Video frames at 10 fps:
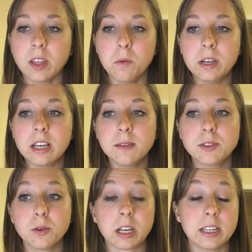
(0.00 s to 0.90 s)
When it comes
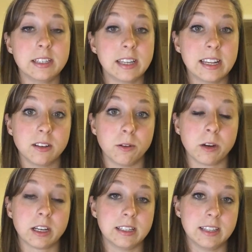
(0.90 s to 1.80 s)
to
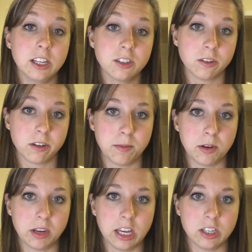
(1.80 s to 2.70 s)
organizational
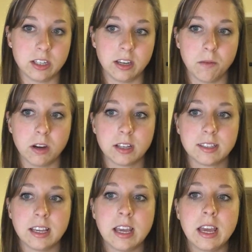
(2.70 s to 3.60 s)
communication
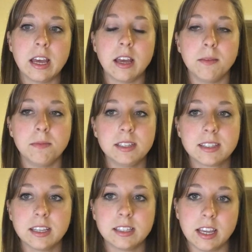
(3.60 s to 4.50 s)
networks, this
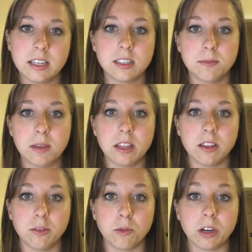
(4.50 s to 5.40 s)
can tend to be a
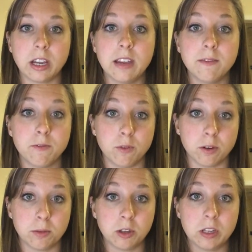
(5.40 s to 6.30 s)
little more
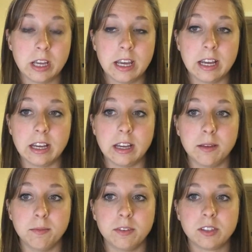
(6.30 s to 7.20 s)
informal.
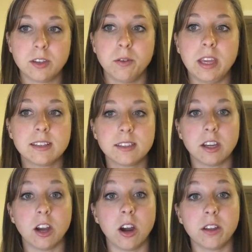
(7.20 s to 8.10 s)
So yes,
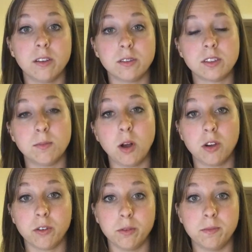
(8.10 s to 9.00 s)
there are those small
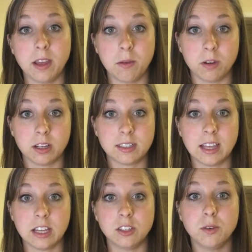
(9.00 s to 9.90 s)
group networks
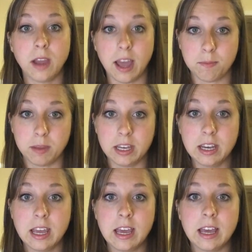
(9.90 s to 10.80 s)
that do
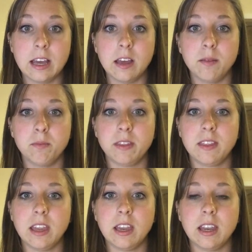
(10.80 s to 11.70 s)
happen, but
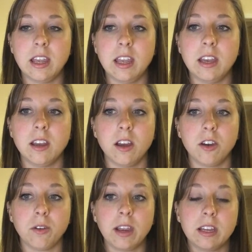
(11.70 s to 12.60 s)
then in a
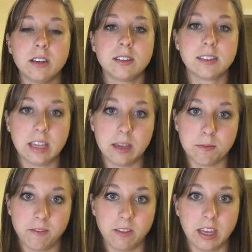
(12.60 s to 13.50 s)
grand scheme
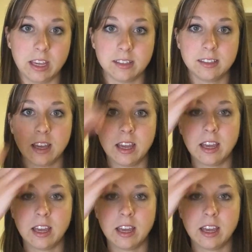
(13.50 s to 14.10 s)
of things,